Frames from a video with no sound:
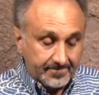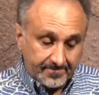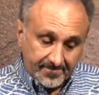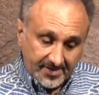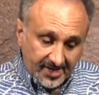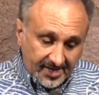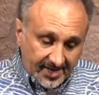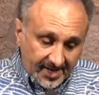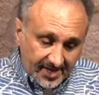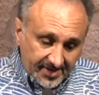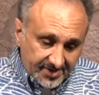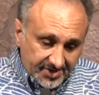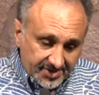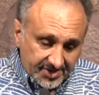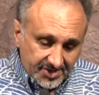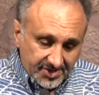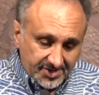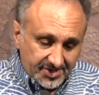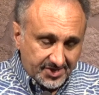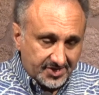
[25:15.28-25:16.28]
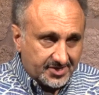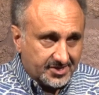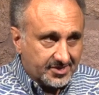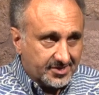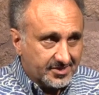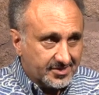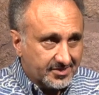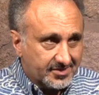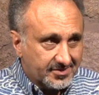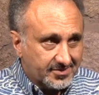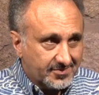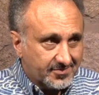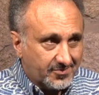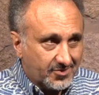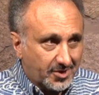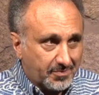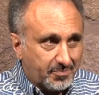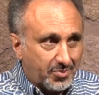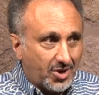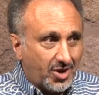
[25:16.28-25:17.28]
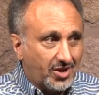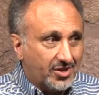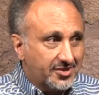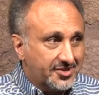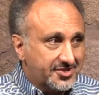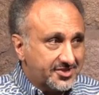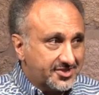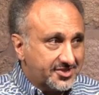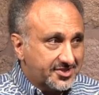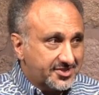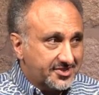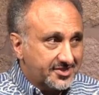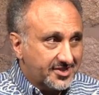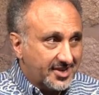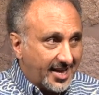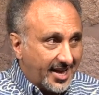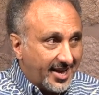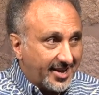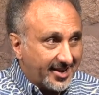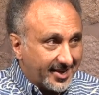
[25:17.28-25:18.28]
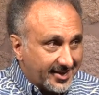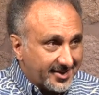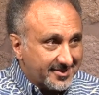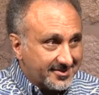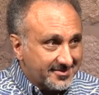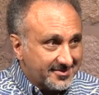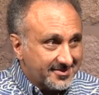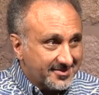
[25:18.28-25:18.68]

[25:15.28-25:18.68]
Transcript: Again, this is where Paul is heading.